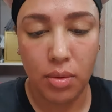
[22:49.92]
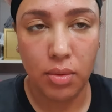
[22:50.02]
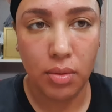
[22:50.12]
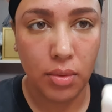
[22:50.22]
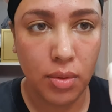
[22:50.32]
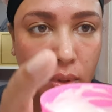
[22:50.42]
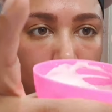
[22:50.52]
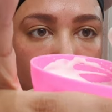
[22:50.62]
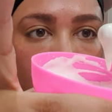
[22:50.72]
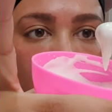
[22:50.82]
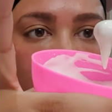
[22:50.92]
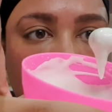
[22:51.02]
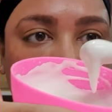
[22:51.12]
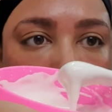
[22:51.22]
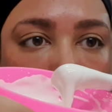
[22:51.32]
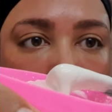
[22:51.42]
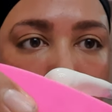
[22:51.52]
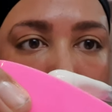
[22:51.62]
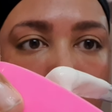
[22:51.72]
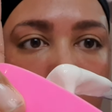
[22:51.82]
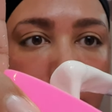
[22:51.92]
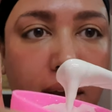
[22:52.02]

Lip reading: good. So I made